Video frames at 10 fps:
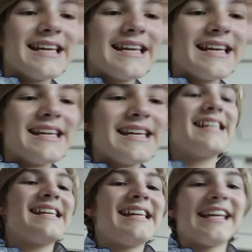
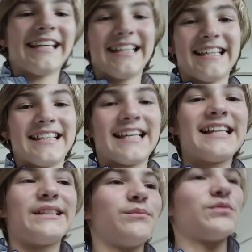Hey, Kids
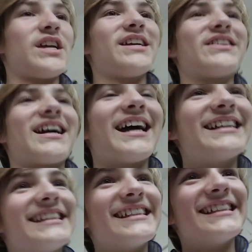MJ here, guys.
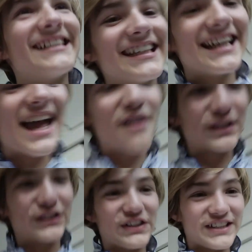I'm gonna
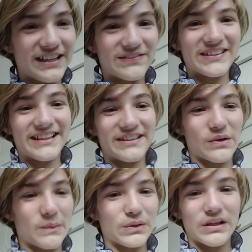say something really adorable.